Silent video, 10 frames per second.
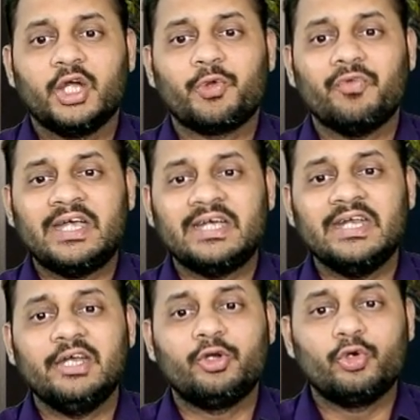
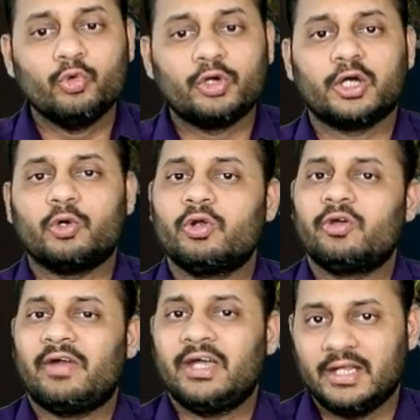22 crore
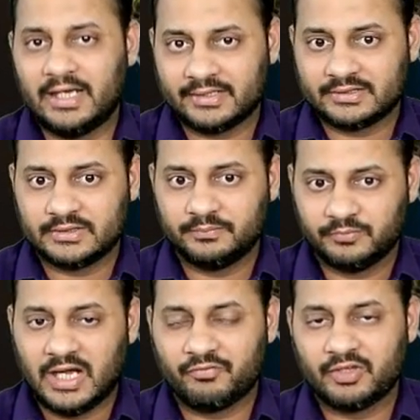20 lakhs
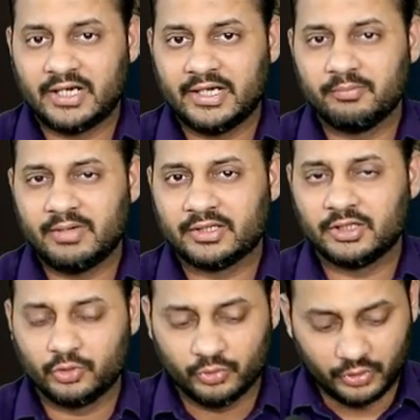after adding back the
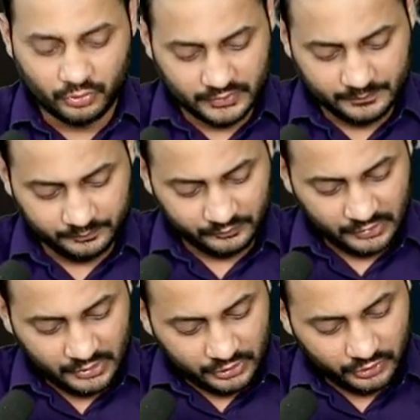2 crores.
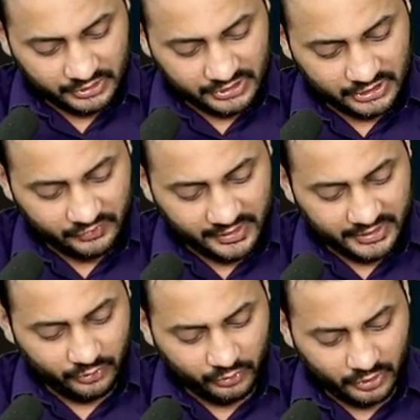So this is
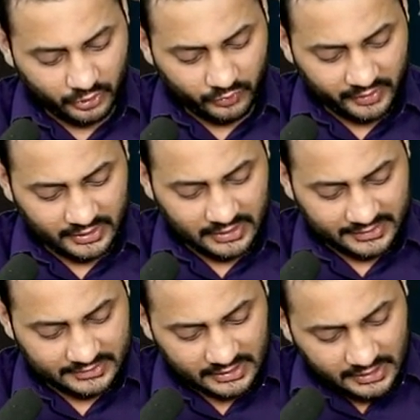22 crore 20
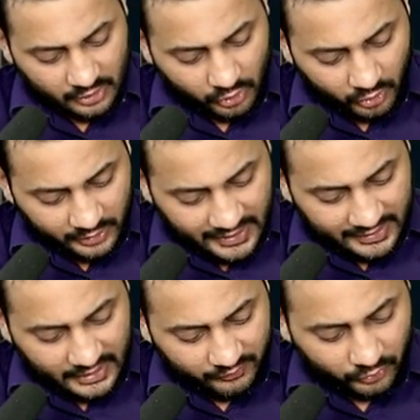lakhs. On
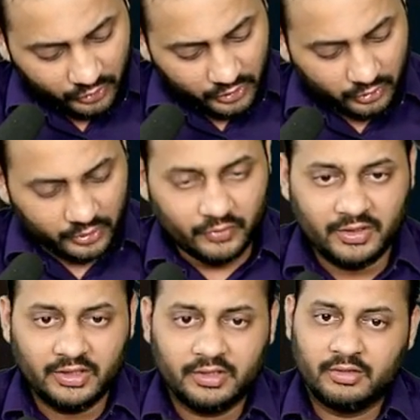84 crore, you
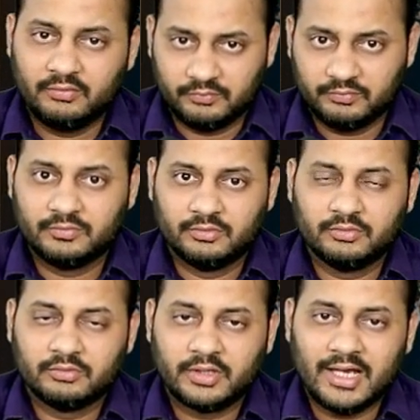will
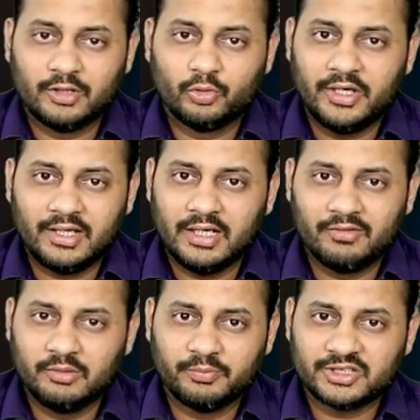calculate
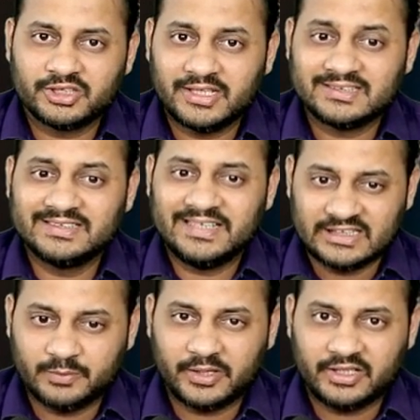11% as the
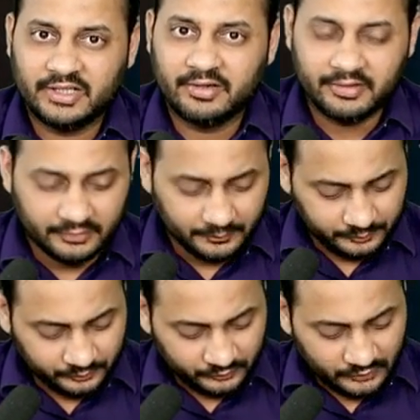expected return.
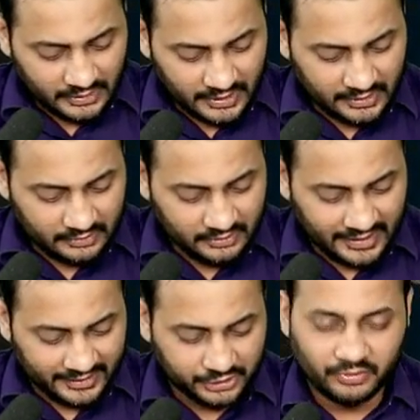And the
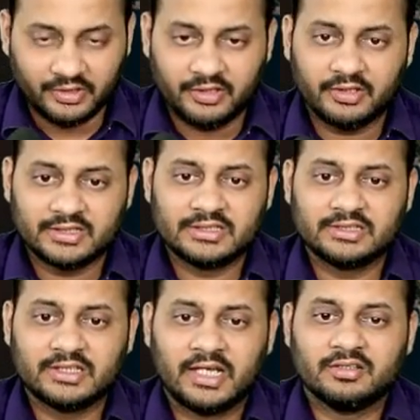actual return is
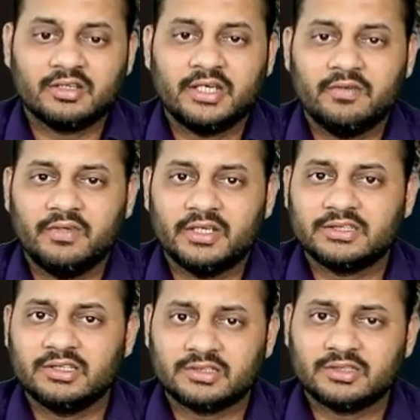this and the EV is
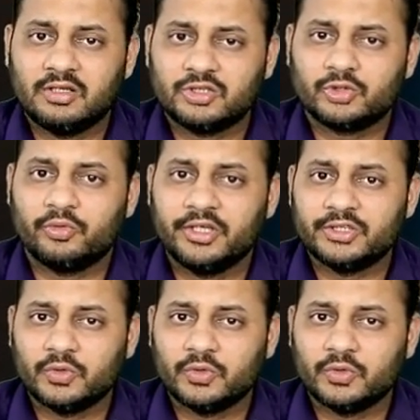this. Story is